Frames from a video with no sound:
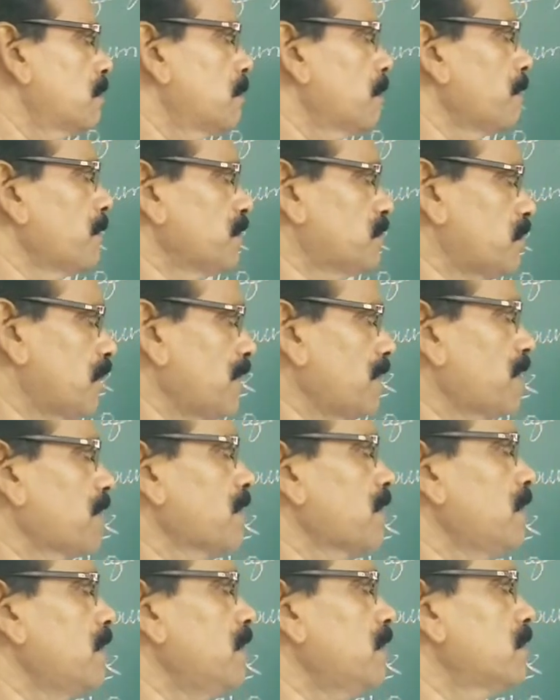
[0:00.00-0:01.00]

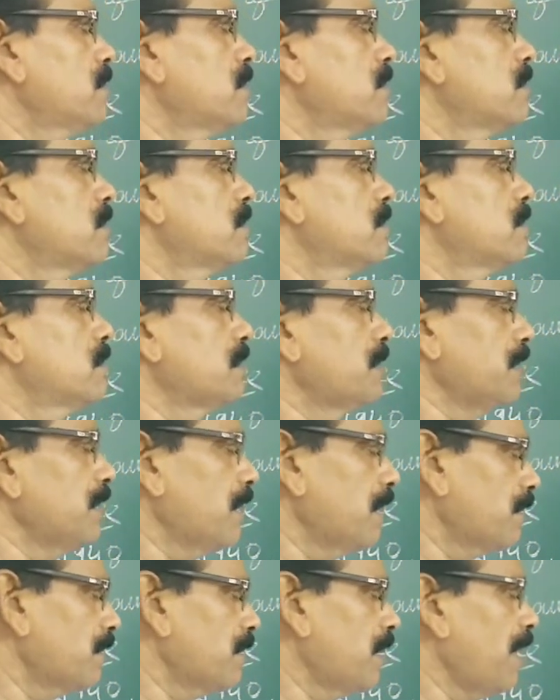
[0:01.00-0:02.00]
Mistakenly, he
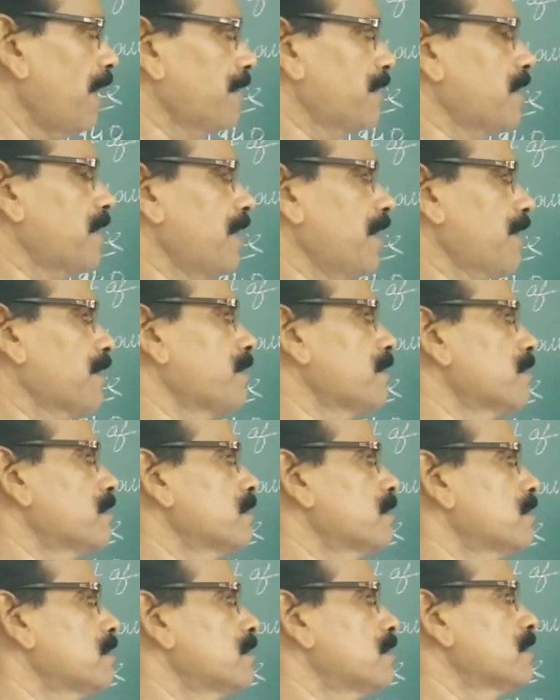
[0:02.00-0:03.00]
had
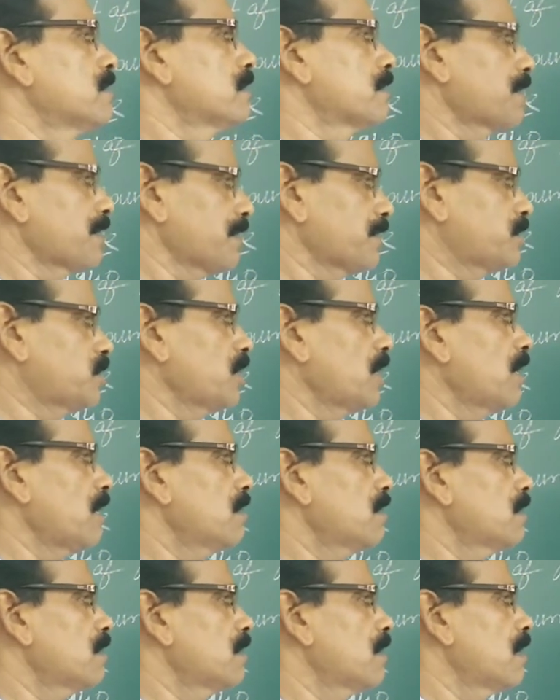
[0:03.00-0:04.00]
attacked Russia
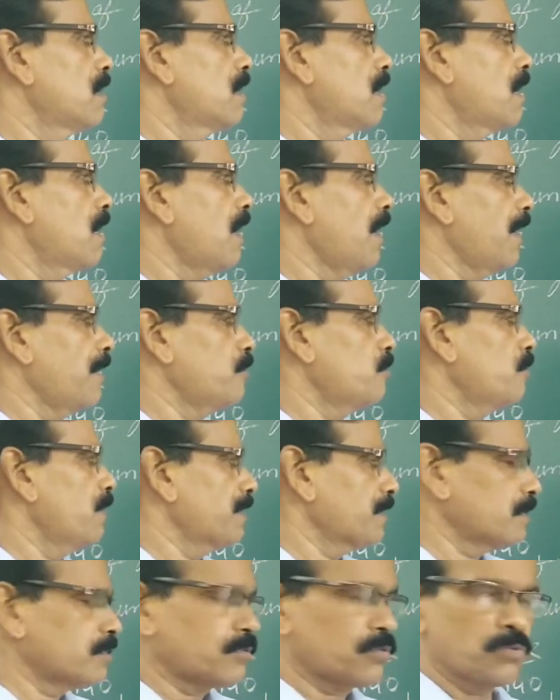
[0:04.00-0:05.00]
and wanted